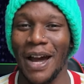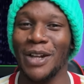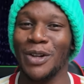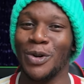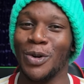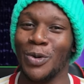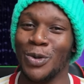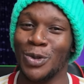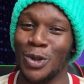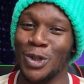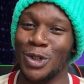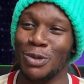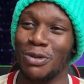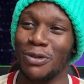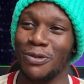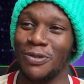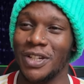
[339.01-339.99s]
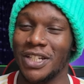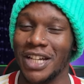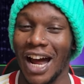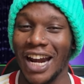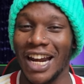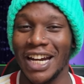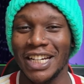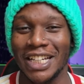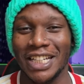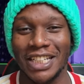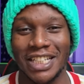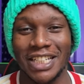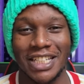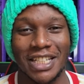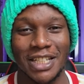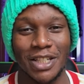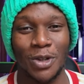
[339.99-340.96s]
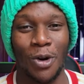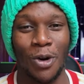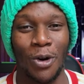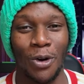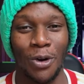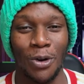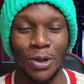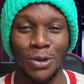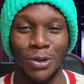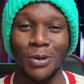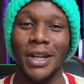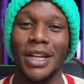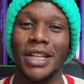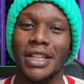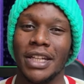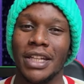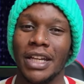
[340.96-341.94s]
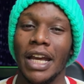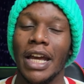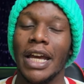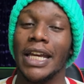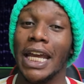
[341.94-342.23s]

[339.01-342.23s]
I don't know who's going to be fit. Haaland didn't score or do anything.